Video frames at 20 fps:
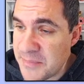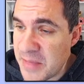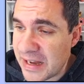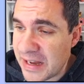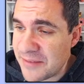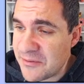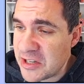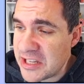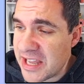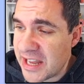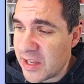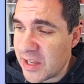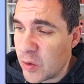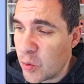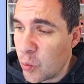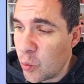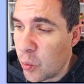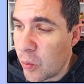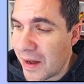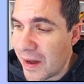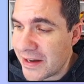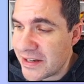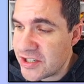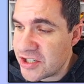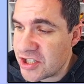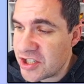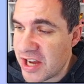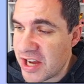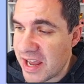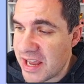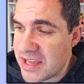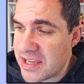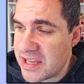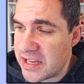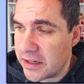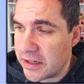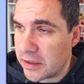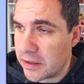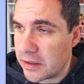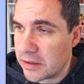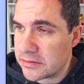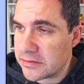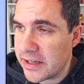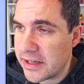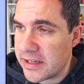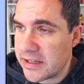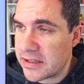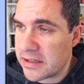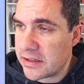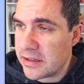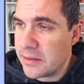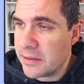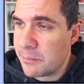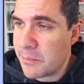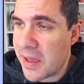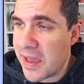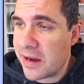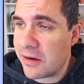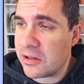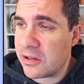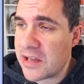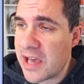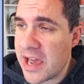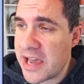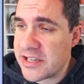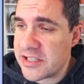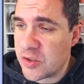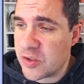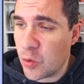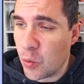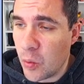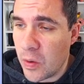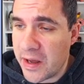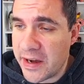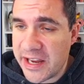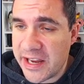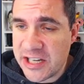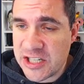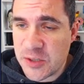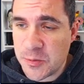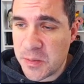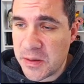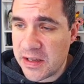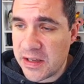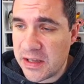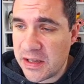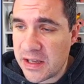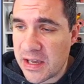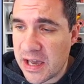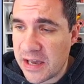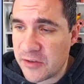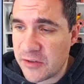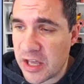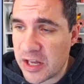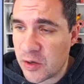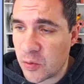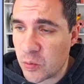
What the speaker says: not even getting one shake here. Like, paralyzed, 1 HP, I've got a